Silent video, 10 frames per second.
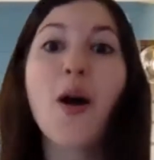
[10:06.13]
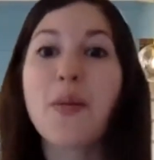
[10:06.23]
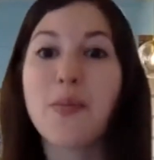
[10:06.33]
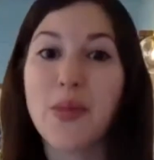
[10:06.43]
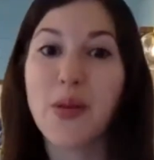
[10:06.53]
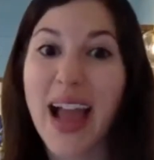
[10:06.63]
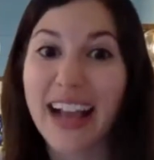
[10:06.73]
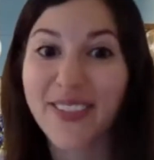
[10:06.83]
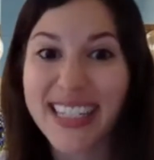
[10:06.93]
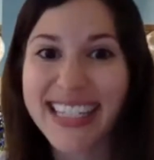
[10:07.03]

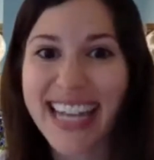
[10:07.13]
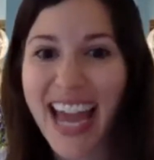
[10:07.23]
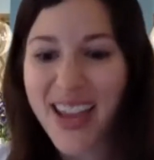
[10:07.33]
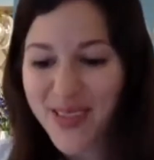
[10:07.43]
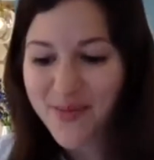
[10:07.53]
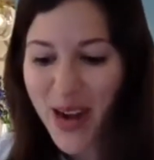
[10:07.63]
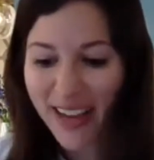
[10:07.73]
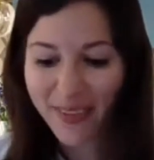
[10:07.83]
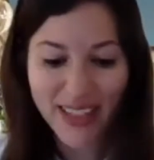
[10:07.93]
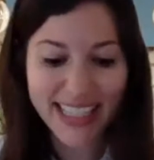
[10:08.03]
breakfast time and
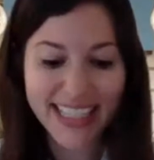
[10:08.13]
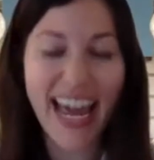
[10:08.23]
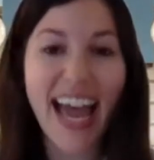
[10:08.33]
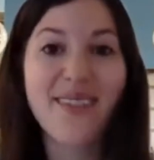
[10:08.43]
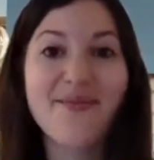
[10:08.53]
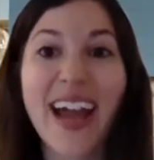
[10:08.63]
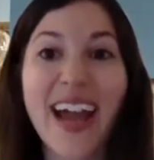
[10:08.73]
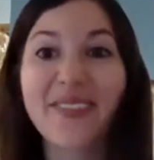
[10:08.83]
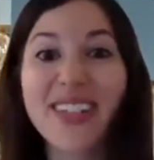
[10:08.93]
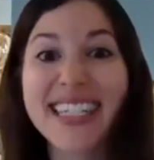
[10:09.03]
breakfast time,
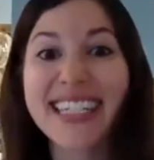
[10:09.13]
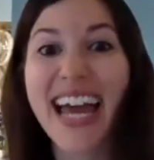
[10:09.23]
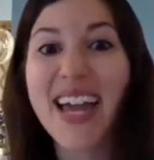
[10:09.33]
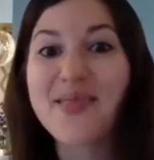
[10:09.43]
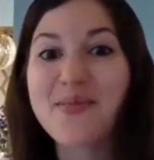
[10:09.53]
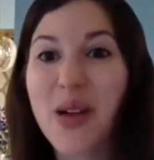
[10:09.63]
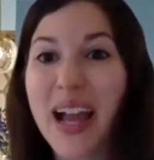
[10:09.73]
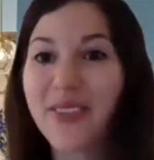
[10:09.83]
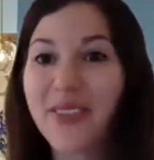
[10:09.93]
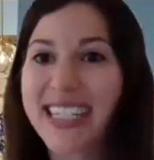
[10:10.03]
breakfast time and
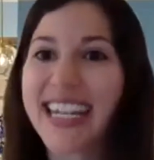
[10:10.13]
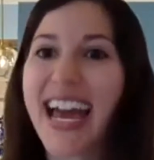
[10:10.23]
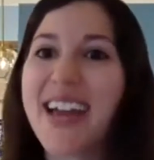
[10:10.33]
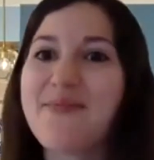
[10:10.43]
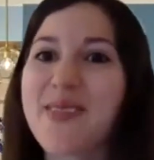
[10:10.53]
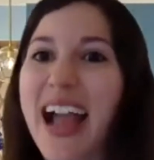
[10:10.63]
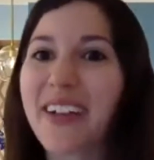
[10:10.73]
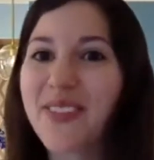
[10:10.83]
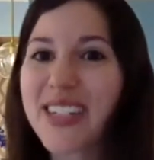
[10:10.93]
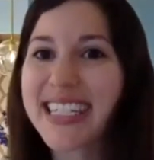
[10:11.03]
breakfast time,
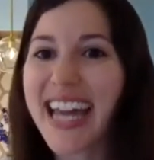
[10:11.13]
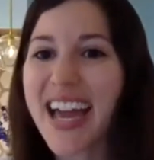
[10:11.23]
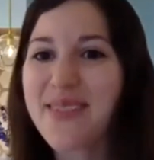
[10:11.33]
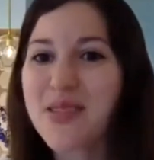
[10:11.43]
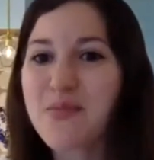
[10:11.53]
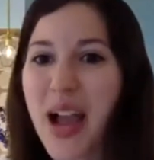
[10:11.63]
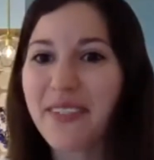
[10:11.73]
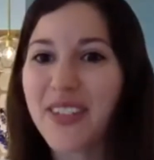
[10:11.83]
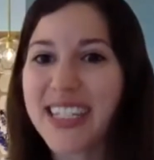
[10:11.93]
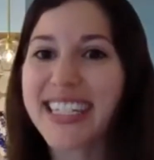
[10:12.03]
breakfast time and
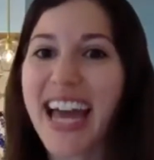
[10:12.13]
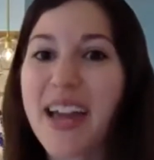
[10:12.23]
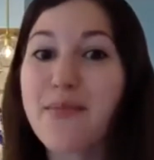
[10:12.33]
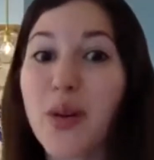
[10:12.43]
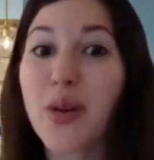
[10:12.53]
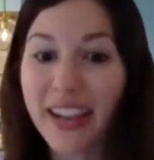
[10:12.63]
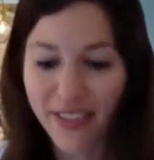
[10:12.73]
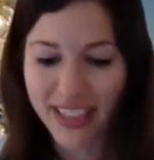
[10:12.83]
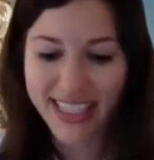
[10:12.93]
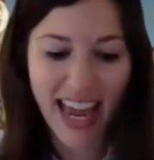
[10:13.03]
breakfast time,
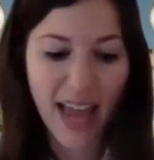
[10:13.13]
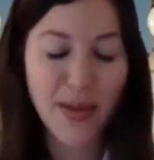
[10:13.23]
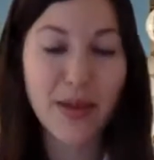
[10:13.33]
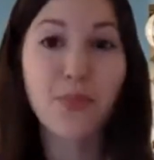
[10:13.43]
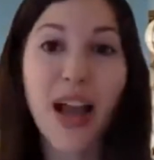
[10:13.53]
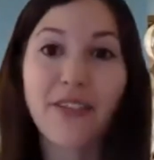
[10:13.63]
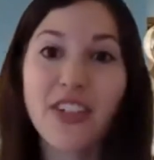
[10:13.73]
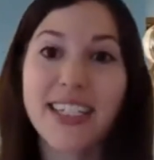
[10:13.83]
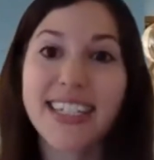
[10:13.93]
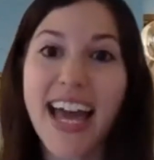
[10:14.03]
breakfast time and
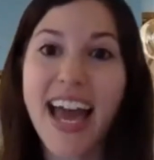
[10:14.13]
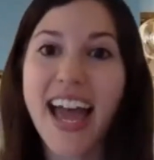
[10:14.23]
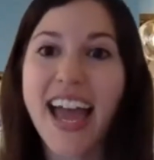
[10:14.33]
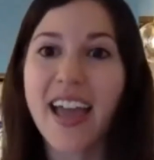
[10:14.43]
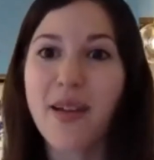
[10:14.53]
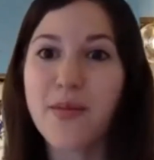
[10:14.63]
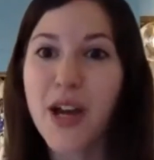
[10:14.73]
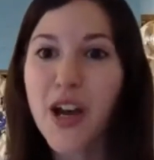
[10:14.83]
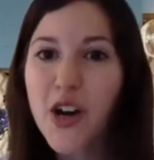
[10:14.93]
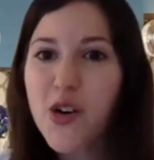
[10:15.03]
breakfast time.
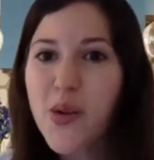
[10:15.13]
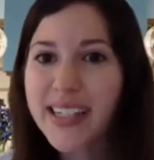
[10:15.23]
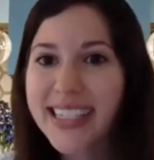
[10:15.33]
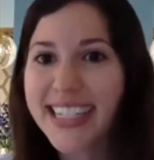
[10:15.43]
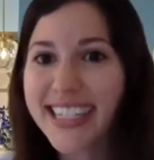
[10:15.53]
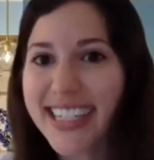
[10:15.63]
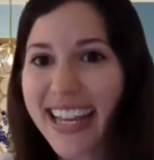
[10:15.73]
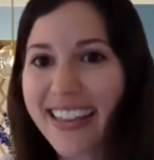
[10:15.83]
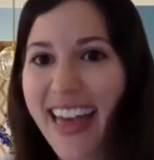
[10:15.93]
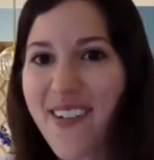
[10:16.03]
Who wants to
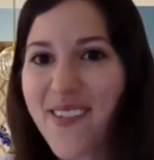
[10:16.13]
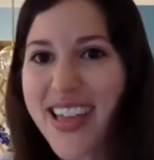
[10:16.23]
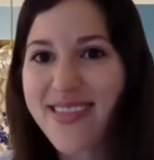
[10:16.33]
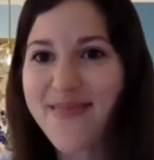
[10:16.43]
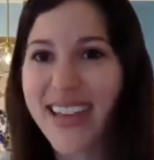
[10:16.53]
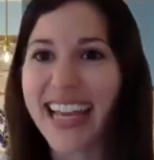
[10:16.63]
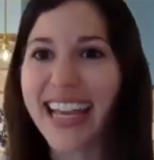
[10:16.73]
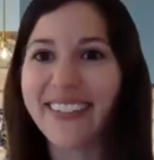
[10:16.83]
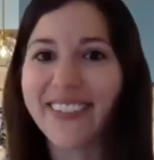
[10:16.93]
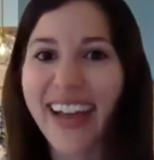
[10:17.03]
sing that with
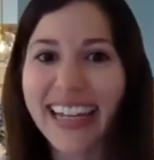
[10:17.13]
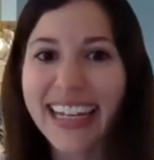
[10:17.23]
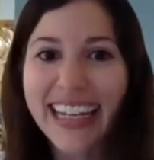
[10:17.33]
me? Ready?